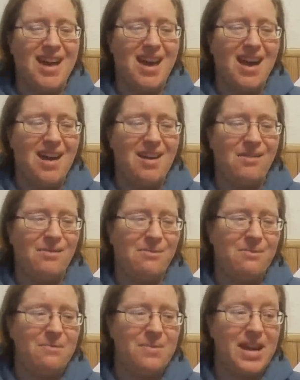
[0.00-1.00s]

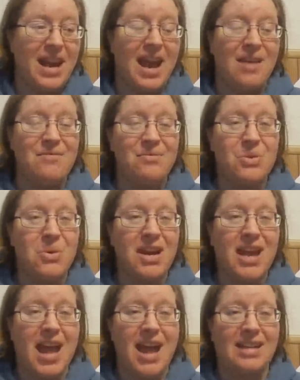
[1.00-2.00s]
But I am
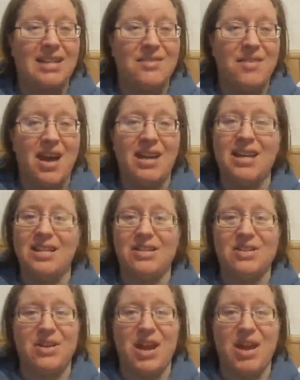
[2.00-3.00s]
quite active on
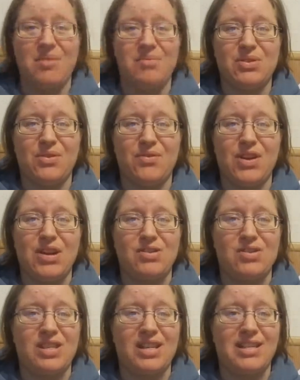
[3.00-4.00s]
Instagram. So if you're
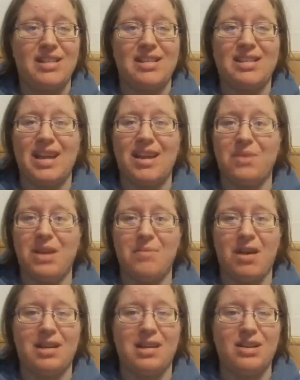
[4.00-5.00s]
interested, it's the same name
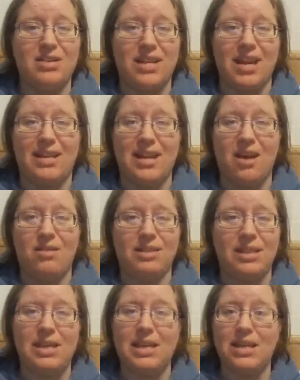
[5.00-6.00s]
on here, Danielle
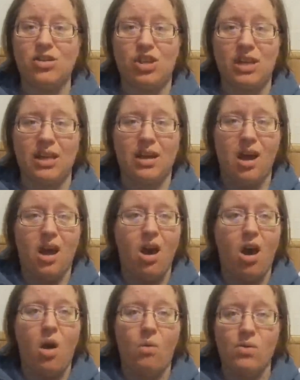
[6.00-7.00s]
TDG,
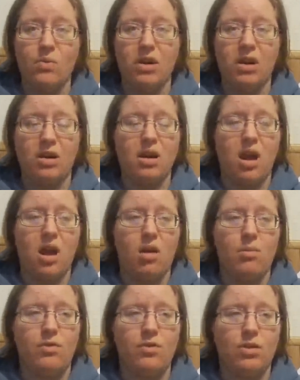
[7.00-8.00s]
all one word.
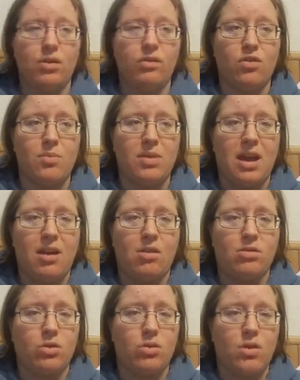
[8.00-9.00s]
If you look for me, I
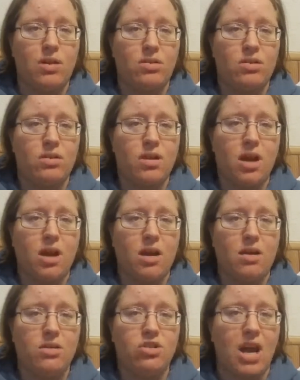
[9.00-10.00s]
also go under
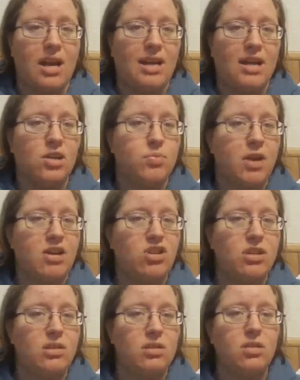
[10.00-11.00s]
Shiny
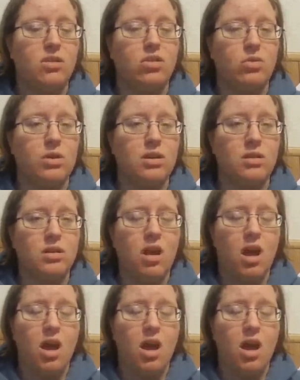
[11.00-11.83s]
Expressions, 2 words.